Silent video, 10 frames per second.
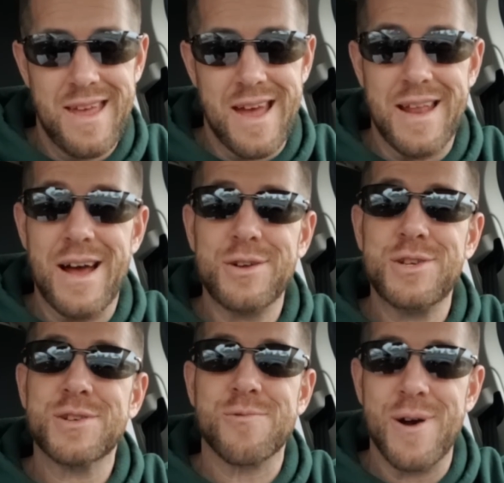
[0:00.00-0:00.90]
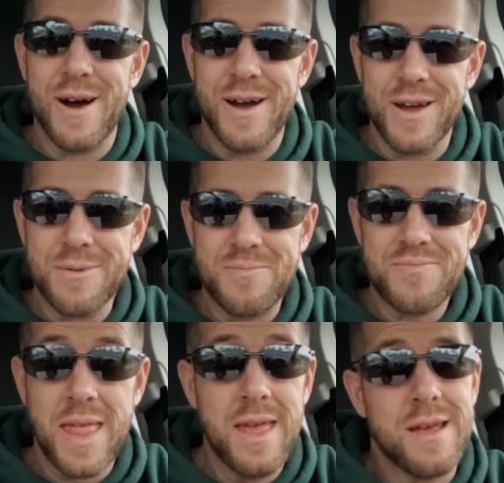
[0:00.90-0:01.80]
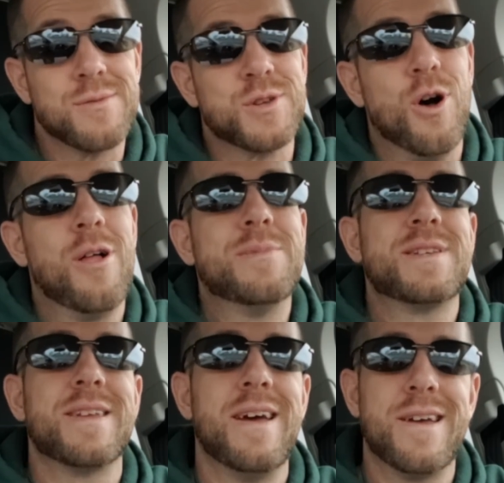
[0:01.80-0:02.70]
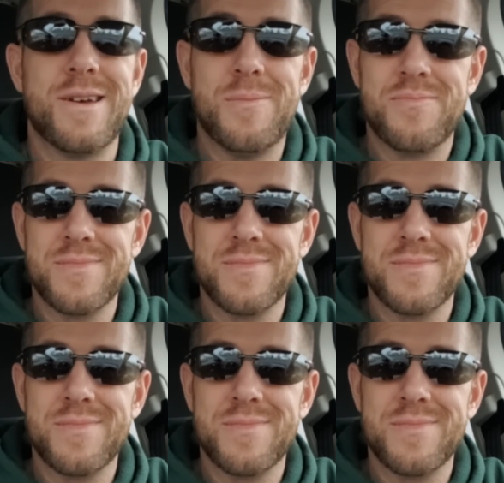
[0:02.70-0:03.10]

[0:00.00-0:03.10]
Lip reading: And now she's crying. It was all a mistake.